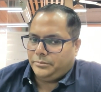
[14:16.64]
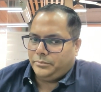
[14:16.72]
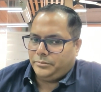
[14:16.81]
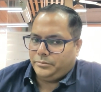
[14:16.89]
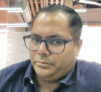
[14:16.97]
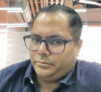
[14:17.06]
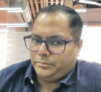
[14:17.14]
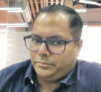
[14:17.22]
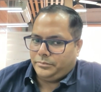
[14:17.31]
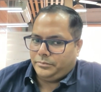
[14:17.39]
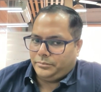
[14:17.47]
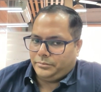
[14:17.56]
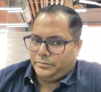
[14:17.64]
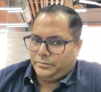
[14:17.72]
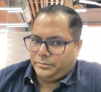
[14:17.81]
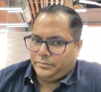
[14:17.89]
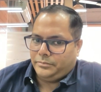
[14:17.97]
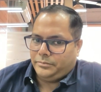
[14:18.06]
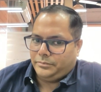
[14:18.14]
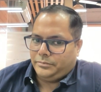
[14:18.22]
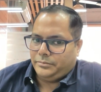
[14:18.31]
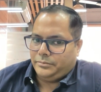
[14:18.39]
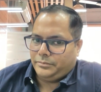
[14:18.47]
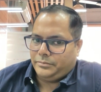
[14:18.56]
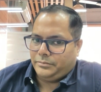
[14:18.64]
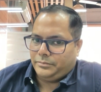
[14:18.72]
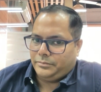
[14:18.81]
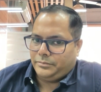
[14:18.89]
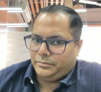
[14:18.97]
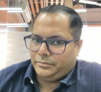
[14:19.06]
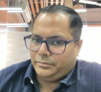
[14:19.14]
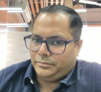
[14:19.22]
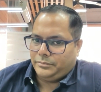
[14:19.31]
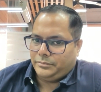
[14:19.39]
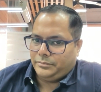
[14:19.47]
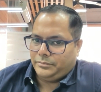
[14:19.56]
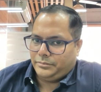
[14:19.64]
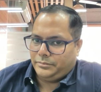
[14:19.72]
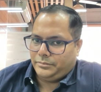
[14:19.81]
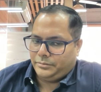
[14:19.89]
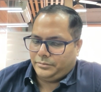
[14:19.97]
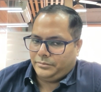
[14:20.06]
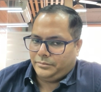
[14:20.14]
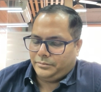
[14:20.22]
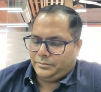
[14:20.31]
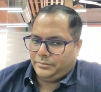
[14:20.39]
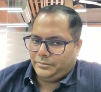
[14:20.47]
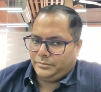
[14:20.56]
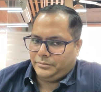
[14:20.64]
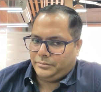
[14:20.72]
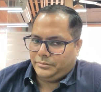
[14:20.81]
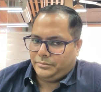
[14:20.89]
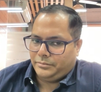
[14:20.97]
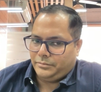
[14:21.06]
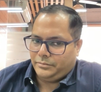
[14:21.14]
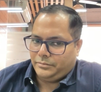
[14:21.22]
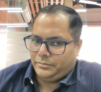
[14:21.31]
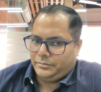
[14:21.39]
Nobody speaks.